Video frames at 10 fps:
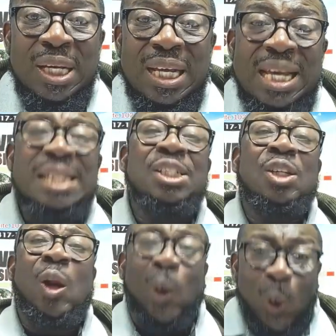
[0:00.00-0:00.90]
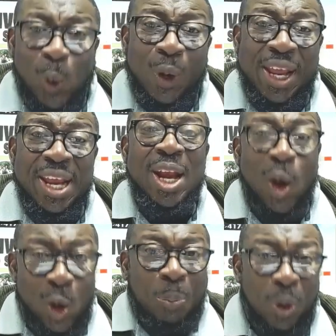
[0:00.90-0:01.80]
His glory
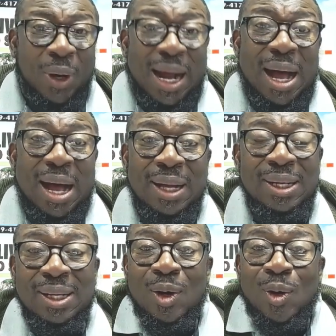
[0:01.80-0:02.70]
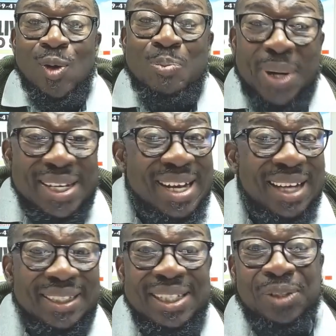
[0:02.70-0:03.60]
upon her.
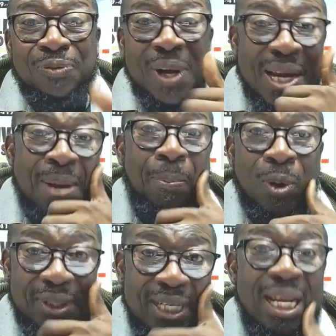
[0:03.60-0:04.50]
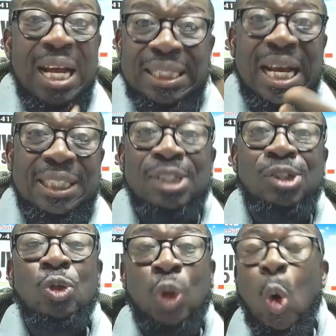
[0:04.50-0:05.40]
Obedience is very important. That is
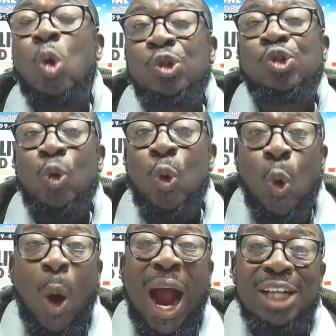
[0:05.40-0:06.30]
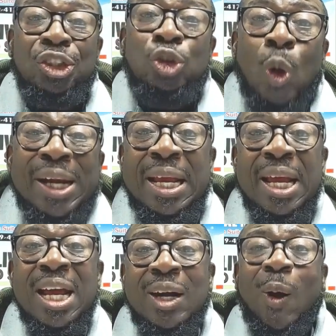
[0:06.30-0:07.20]
to those who
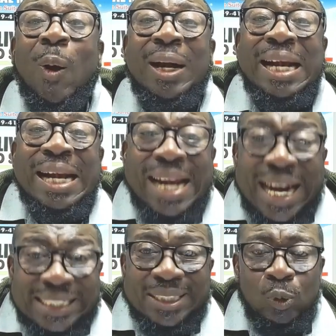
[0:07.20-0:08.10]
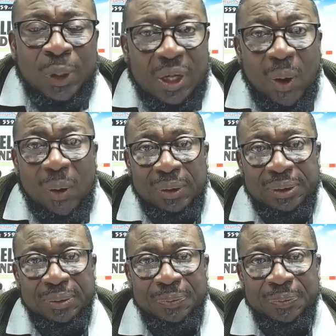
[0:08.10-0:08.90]
actually connect with God.